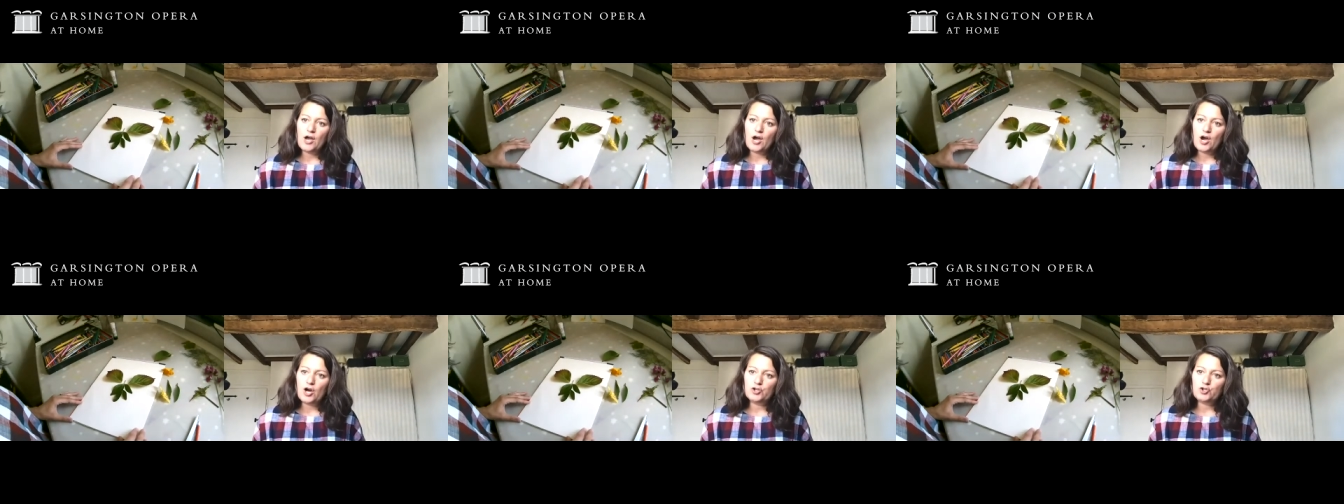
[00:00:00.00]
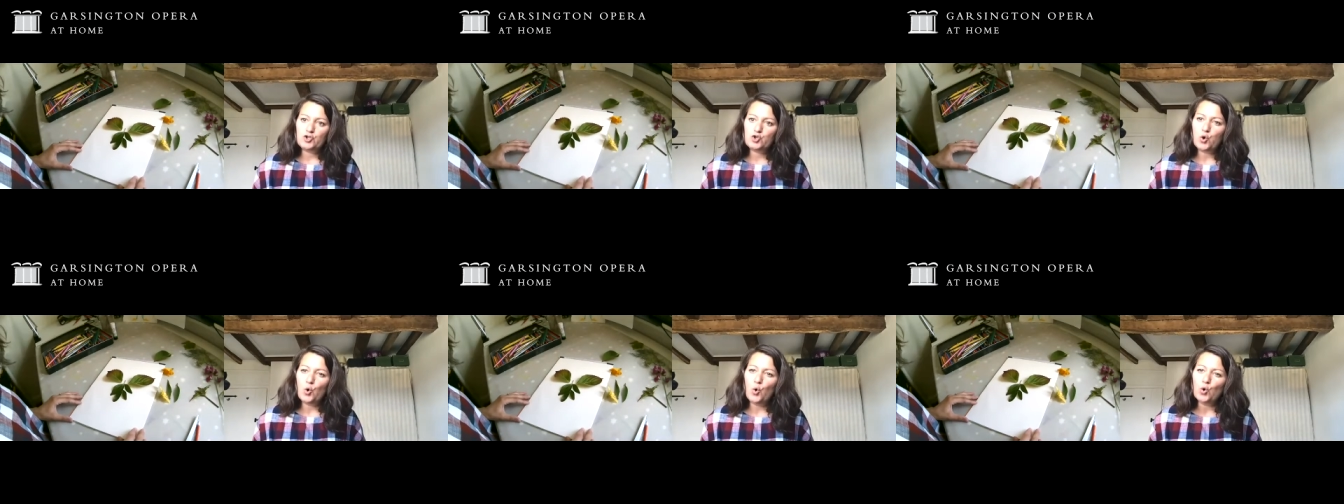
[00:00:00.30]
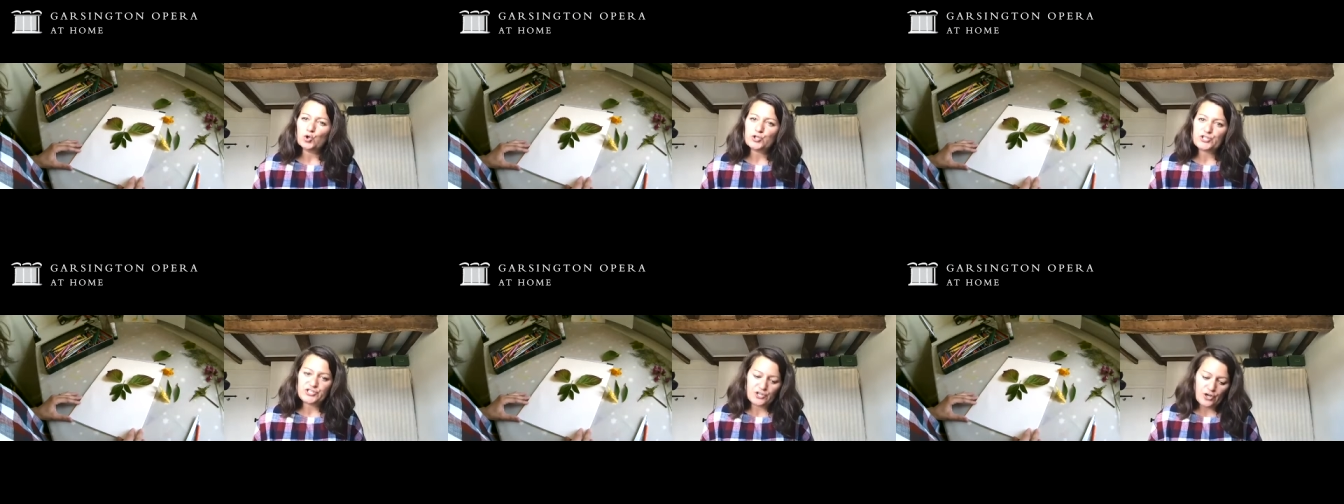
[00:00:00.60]
a
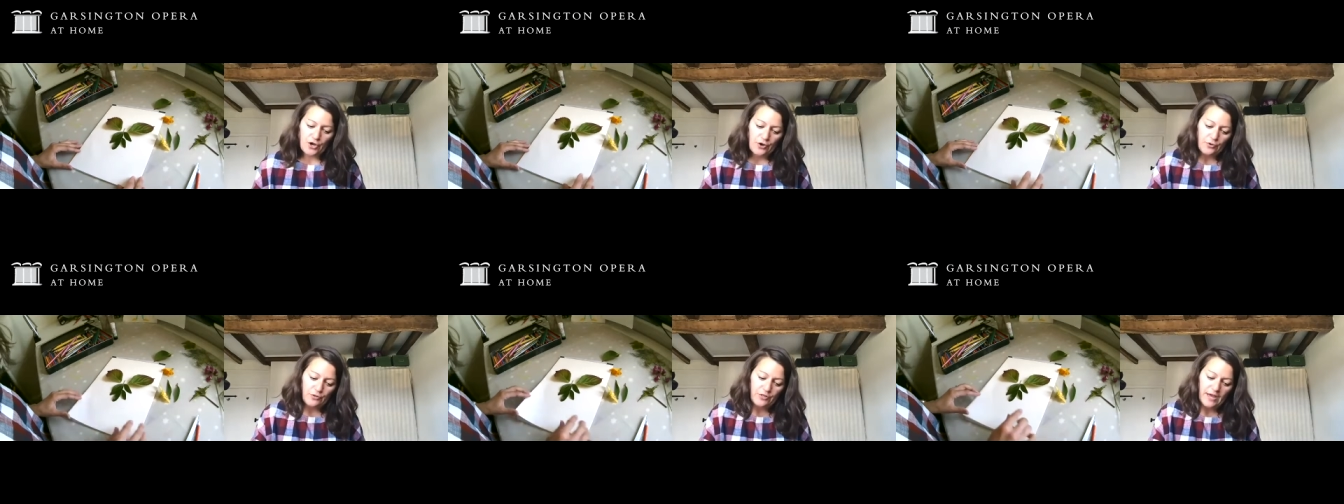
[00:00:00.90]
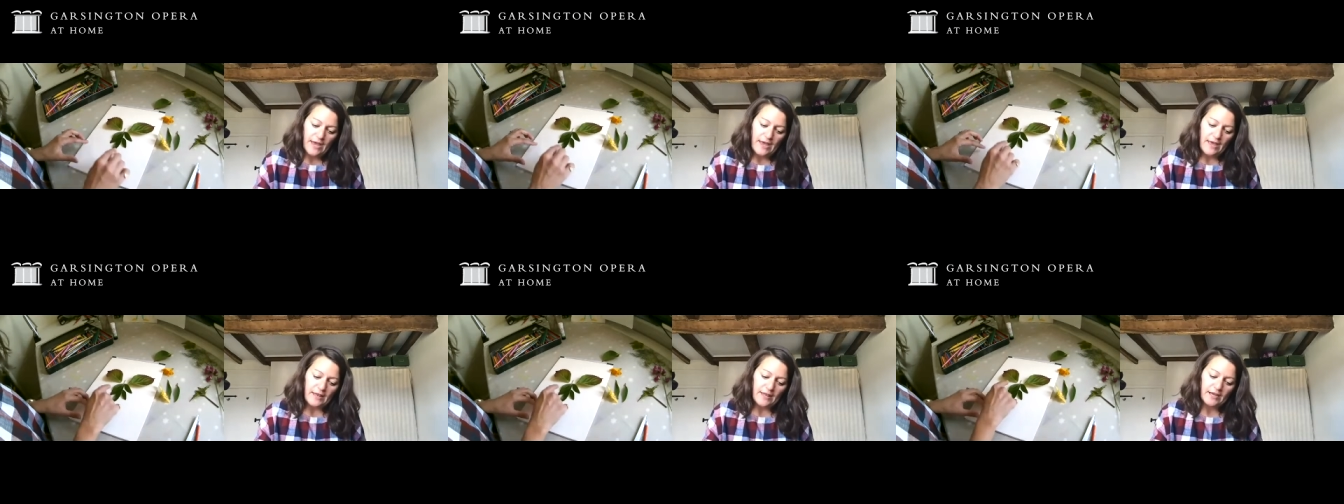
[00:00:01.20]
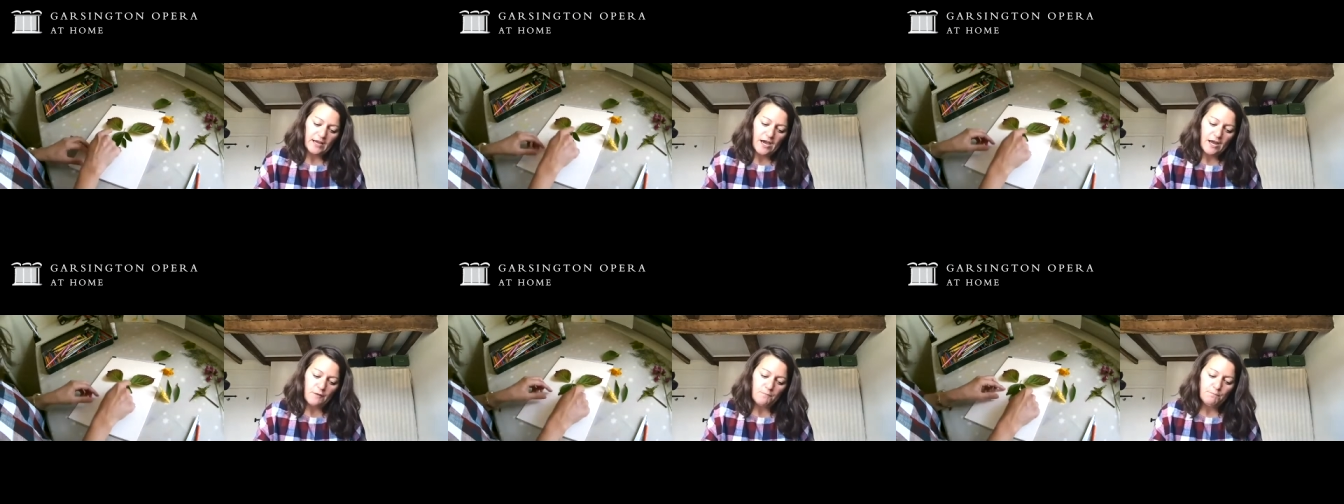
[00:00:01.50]
torso there, the
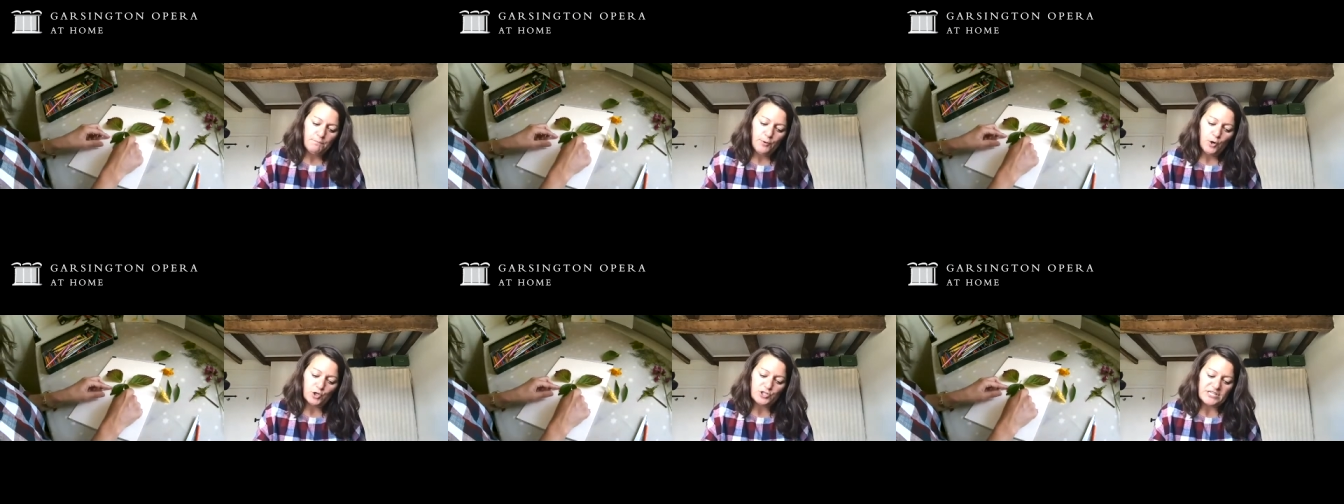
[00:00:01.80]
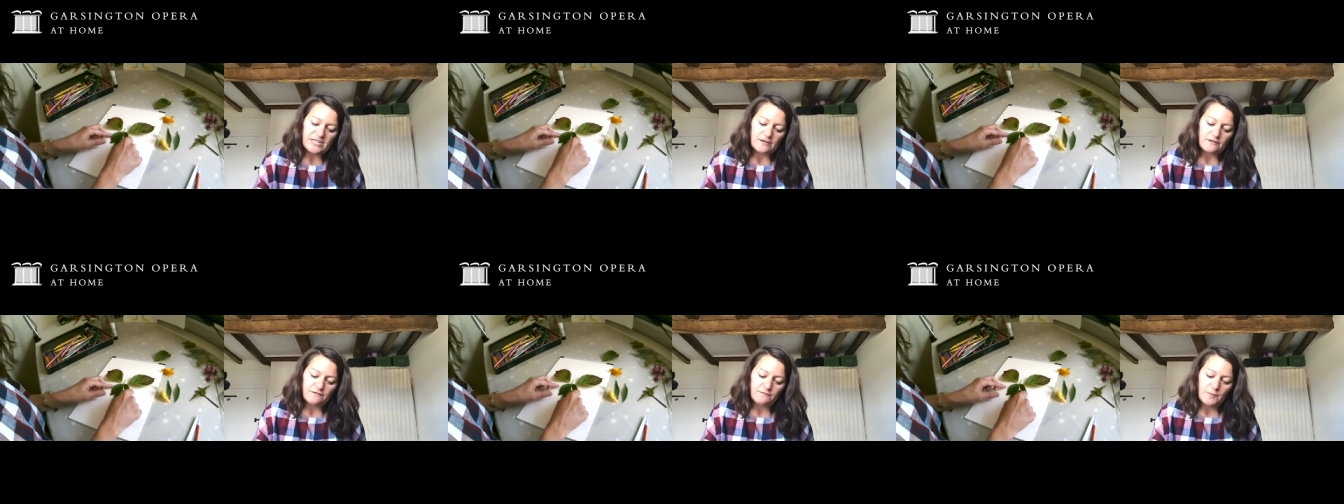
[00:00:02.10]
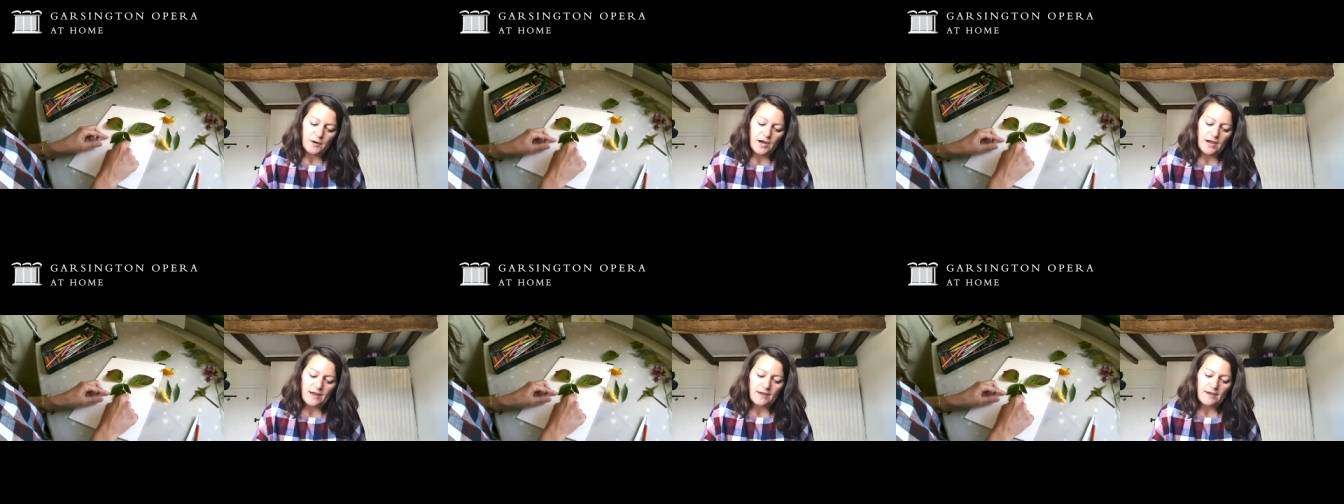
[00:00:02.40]
kind of body of
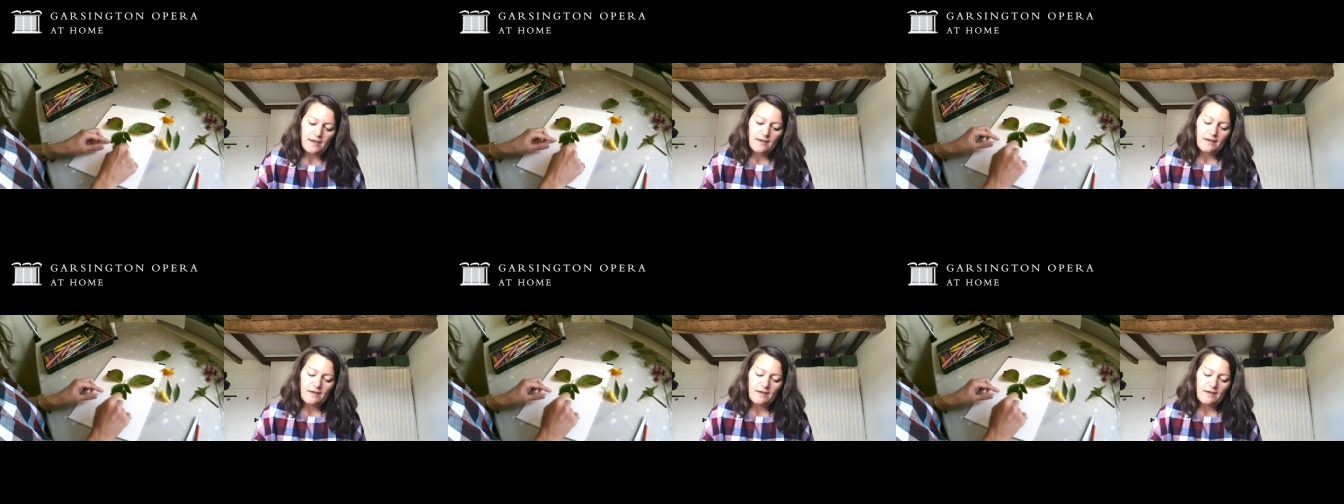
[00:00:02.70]
my